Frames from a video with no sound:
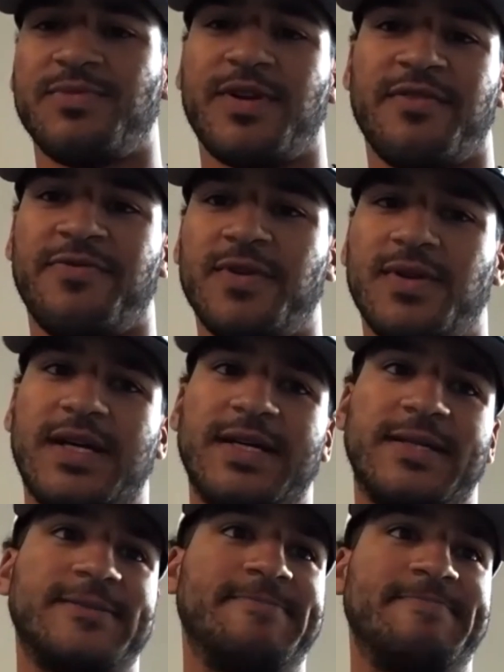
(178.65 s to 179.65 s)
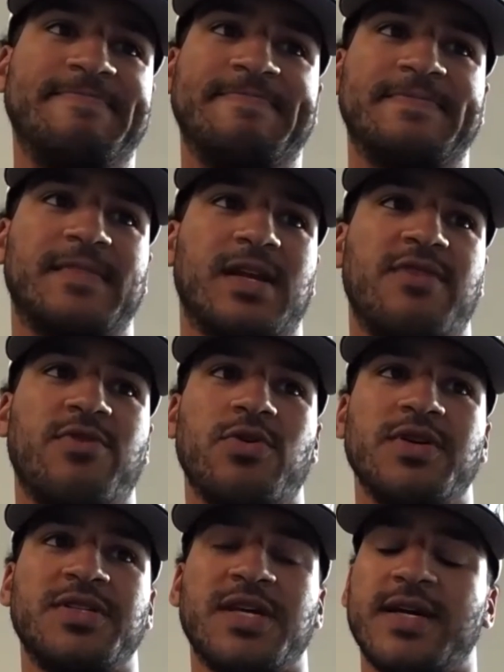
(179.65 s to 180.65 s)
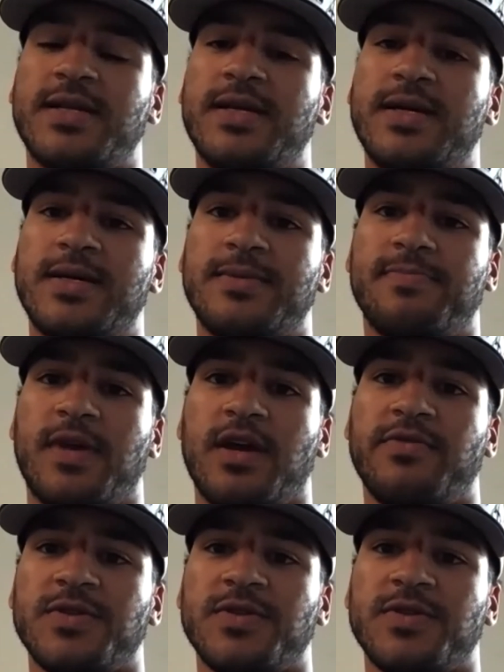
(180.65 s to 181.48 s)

But I feel like I've always had kind of